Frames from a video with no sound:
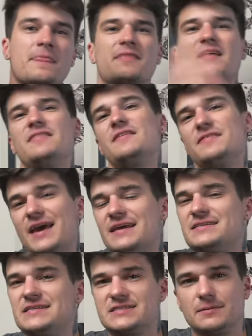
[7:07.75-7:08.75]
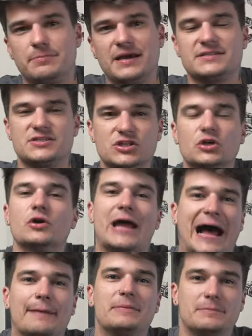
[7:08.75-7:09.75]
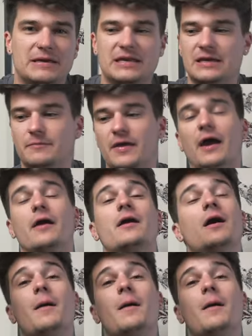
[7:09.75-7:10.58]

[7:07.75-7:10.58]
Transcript: then I think the AT Slim pants is a good happy medium there.